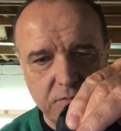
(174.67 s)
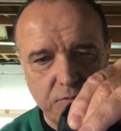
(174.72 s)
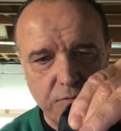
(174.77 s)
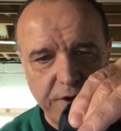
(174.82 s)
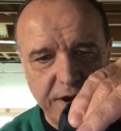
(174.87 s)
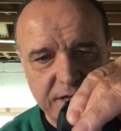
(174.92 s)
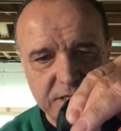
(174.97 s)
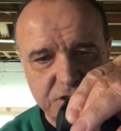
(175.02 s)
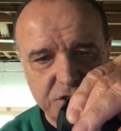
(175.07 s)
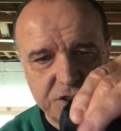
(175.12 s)

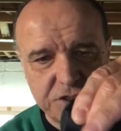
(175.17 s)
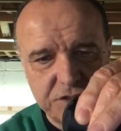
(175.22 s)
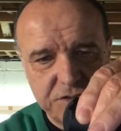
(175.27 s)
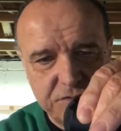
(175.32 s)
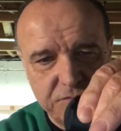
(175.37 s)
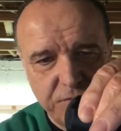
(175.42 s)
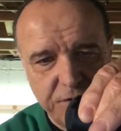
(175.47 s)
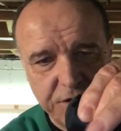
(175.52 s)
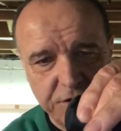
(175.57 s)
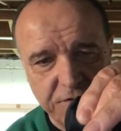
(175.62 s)
wrench
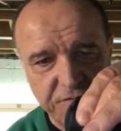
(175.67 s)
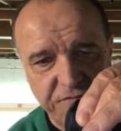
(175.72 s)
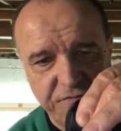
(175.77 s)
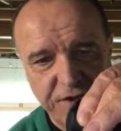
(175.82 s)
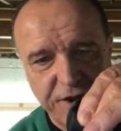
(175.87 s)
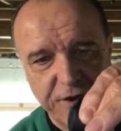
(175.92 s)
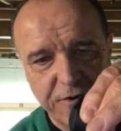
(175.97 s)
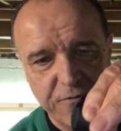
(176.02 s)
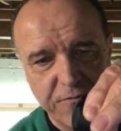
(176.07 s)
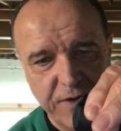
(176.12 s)
with your
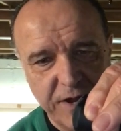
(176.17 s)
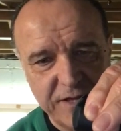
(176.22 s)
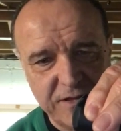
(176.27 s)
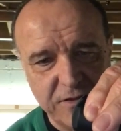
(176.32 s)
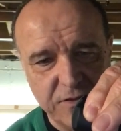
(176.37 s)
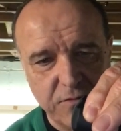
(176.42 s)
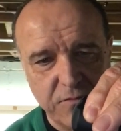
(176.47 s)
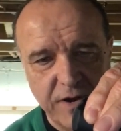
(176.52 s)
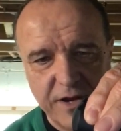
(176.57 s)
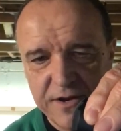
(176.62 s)
finger right
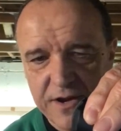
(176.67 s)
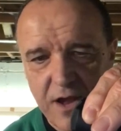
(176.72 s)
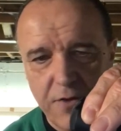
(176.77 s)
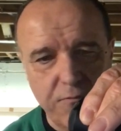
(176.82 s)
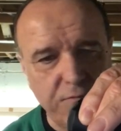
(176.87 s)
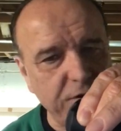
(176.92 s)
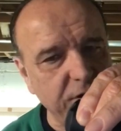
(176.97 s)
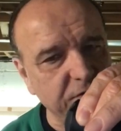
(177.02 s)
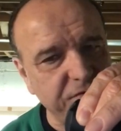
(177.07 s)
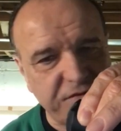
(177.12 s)
to the right.
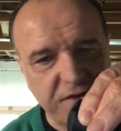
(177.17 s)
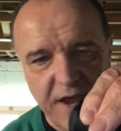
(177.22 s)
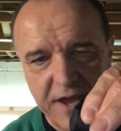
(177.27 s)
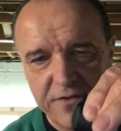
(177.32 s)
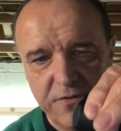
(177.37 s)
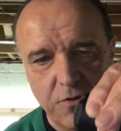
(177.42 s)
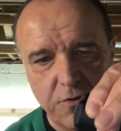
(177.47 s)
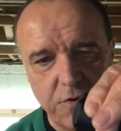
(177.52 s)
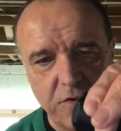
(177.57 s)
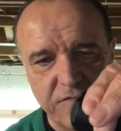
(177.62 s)
Not real
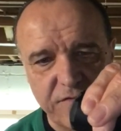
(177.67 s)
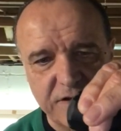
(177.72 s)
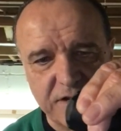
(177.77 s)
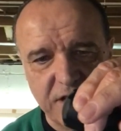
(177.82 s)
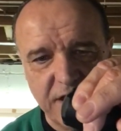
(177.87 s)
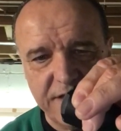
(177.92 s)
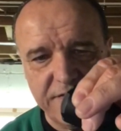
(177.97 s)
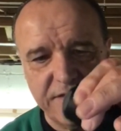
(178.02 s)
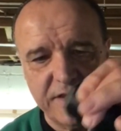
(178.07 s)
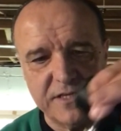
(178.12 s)
tight. Don't over
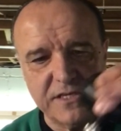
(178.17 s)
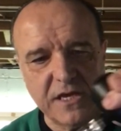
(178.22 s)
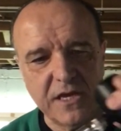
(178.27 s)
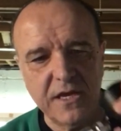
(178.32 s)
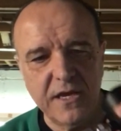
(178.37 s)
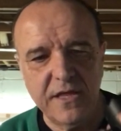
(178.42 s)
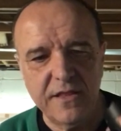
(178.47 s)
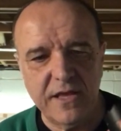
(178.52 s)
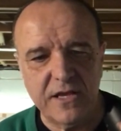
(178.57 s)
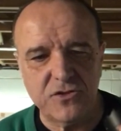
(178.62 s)
tighten these.
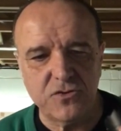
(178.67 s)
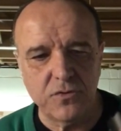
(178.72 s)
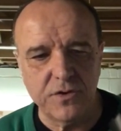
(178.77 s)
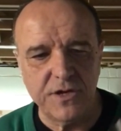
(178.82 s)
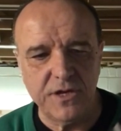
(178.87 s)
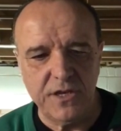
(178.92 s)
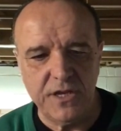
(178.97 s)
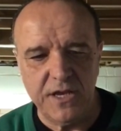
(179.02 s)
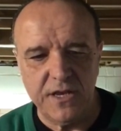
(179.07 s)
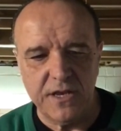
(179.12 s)
That's all
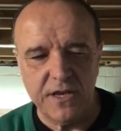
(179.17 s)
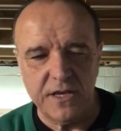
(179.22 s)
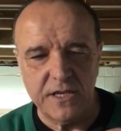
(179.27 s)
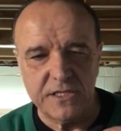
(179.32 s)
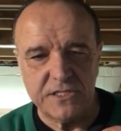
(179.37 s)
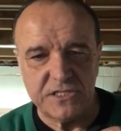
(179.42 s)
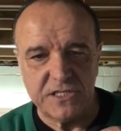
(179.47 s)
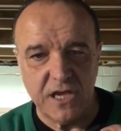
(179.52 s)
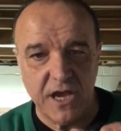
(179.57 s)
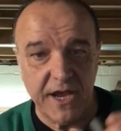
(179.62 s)
you need, and
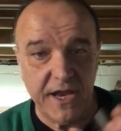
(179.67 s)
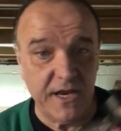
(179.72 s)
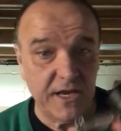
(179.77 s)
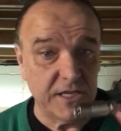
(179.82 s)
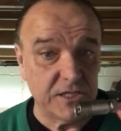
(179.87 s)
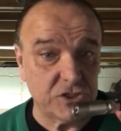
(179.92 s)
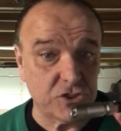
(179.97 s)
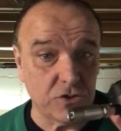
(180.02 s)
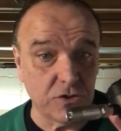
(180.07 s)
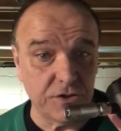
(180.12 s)
it's tight and
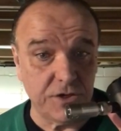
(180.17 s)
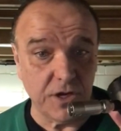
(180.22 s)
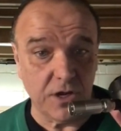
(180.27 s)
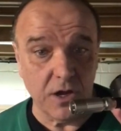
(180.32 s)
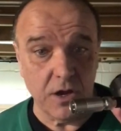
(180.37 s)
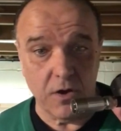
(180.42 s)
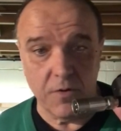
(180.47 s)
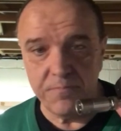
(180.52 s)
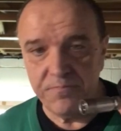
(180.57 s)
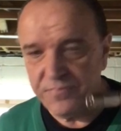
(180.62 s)
it's good to
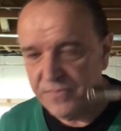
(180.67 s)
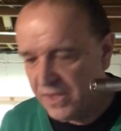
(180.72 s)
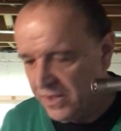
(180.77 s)
go.